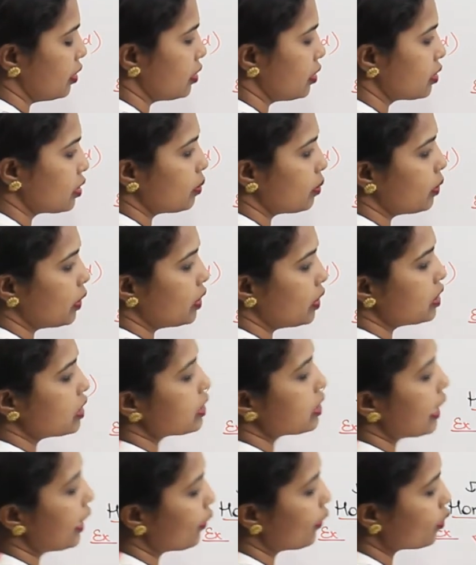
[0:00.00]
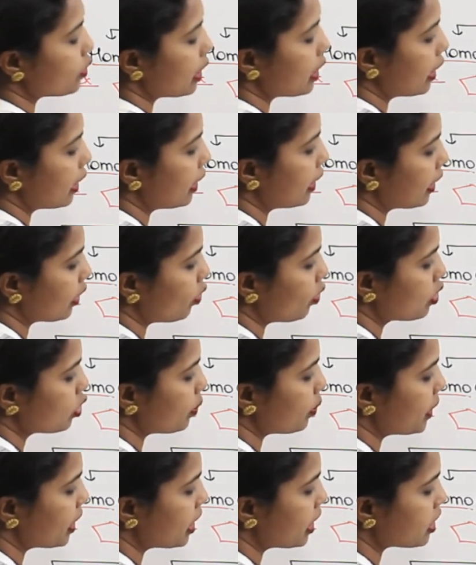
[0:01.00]
Similarly, this heterocyclic can
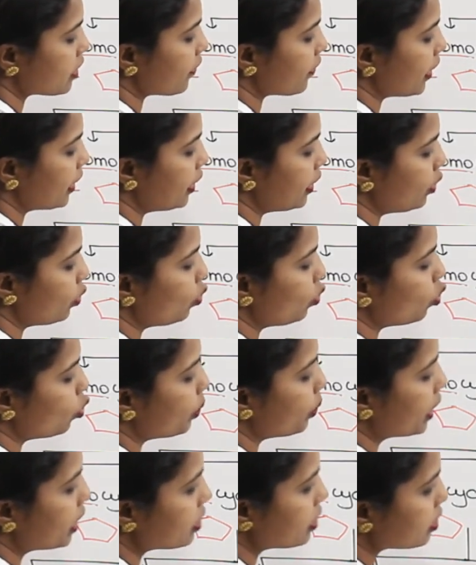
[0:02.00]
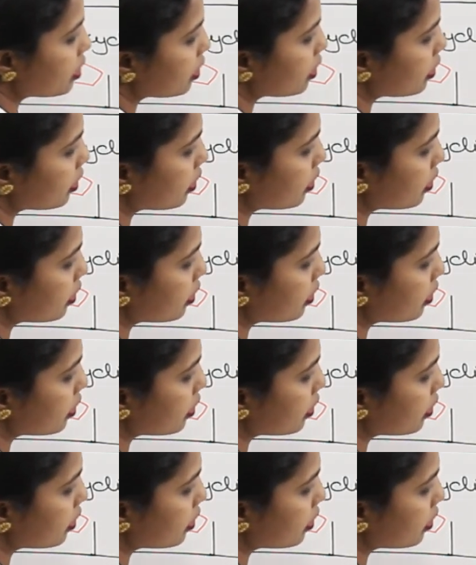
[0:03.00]
also be classified into two parts: